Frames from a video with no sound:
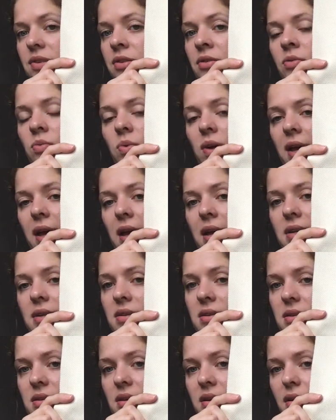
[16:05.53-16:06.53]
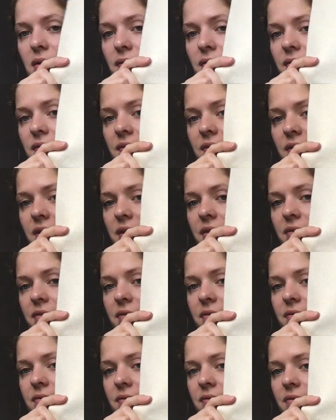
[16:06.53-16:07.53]
just gonna wing it. If
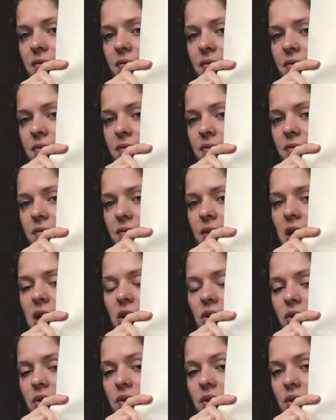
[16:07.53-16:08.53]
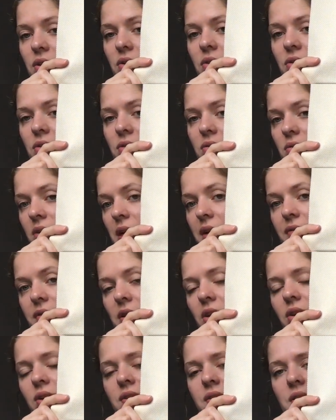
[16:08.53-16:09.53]
it looks good,
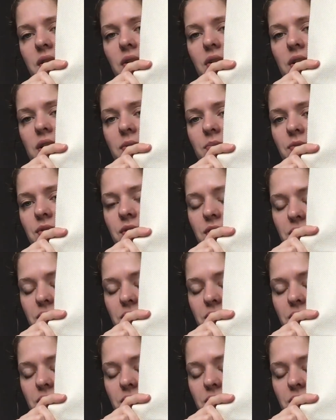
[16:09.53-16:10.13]
I'm